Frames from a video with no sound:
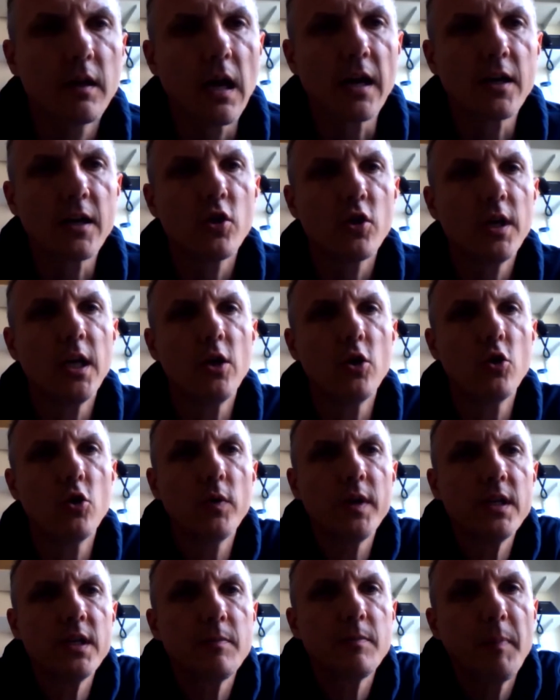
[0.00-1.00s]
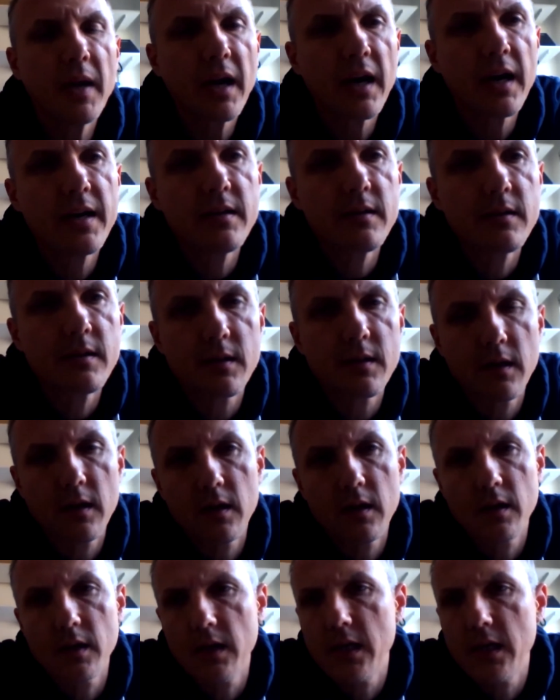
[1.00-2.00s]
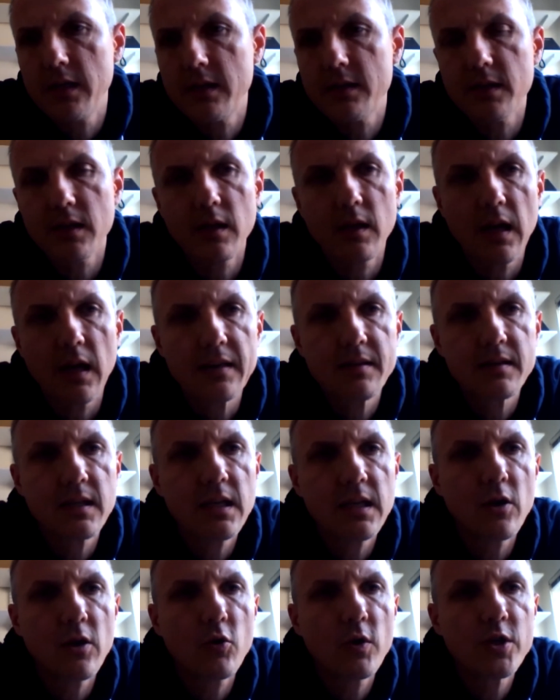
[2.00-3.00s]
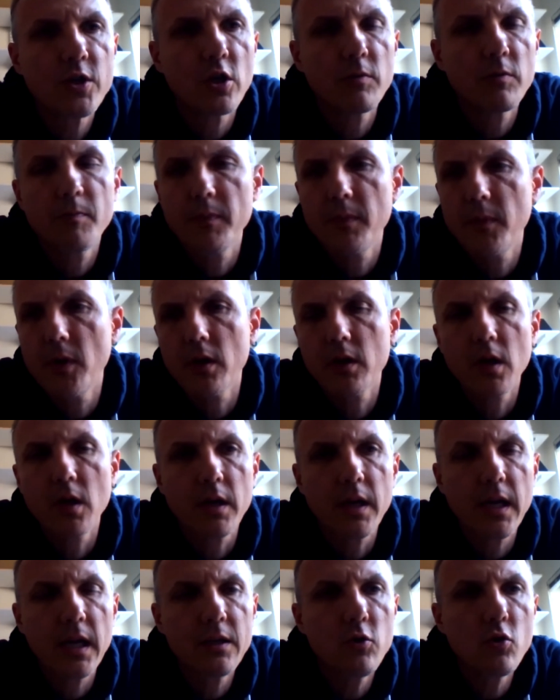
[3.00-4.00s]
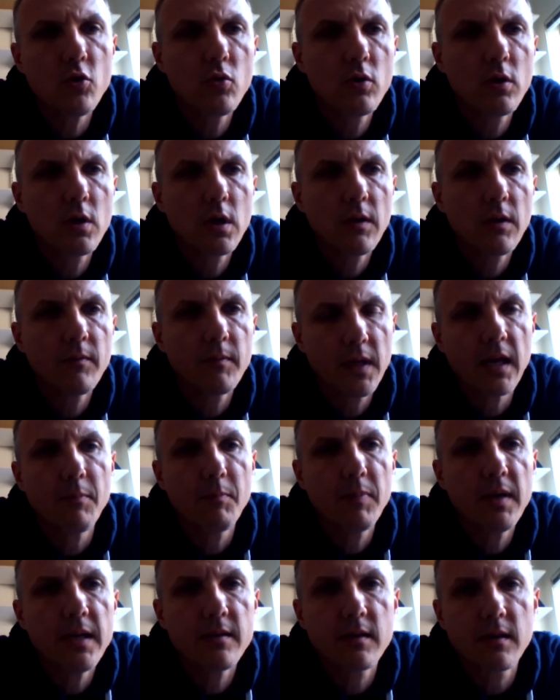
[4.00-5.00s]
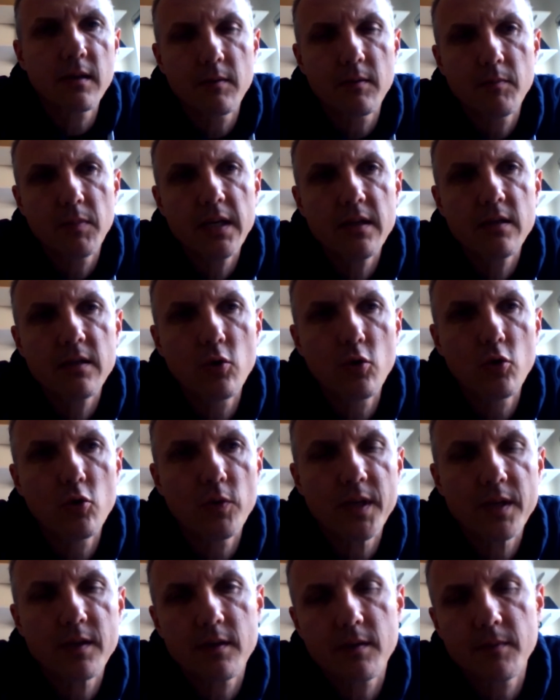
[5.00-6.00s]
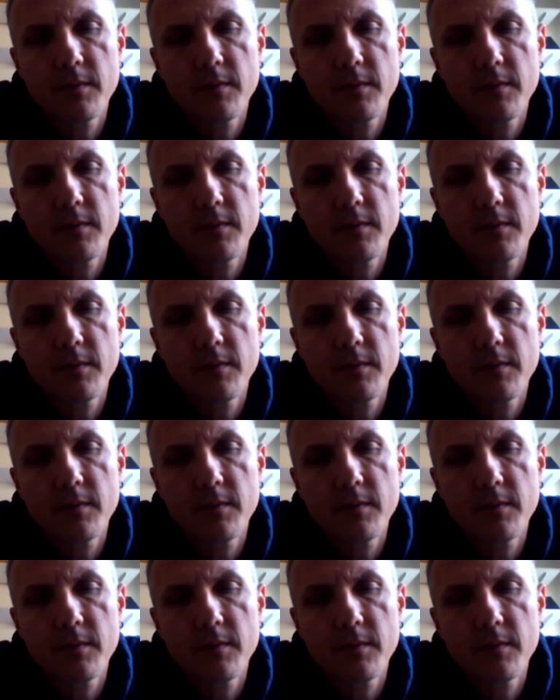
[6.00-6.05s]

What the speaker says: Actually, Luis Perez is asking a question. Can you come? Yeah, please do, Luis.